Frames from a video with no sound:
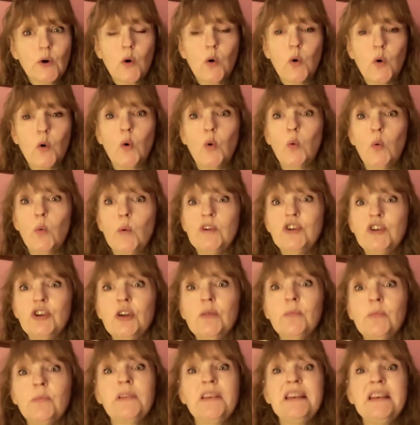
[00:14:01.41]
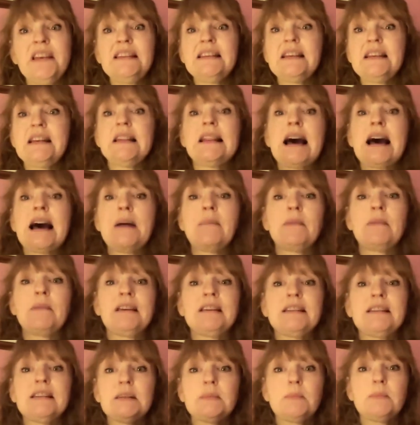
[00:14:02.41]
oh, we shouldn't be eating that
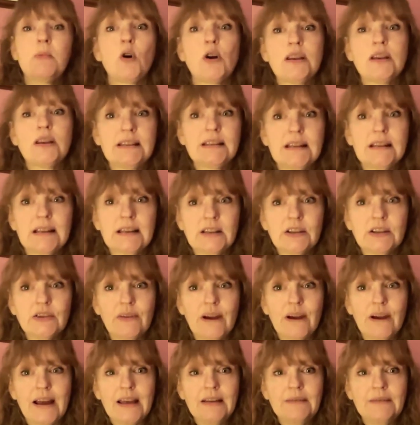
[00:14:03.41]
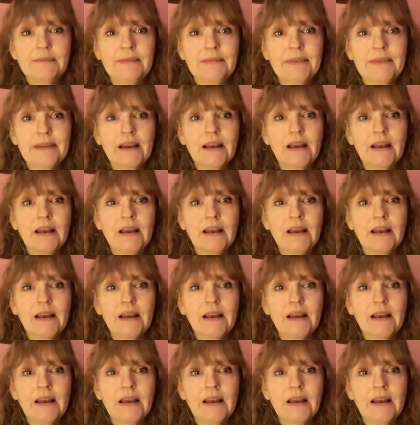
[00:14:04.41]
because it's poisonous, right?